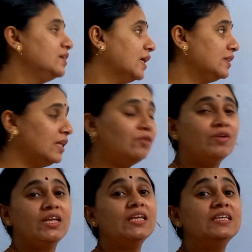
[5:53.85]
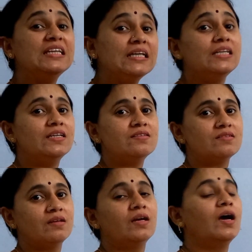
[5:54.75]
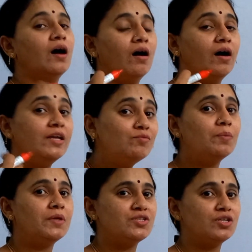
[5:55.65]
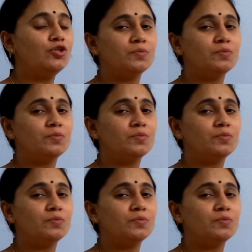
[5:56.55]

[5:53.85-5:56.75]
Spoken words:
Nothing very tedious information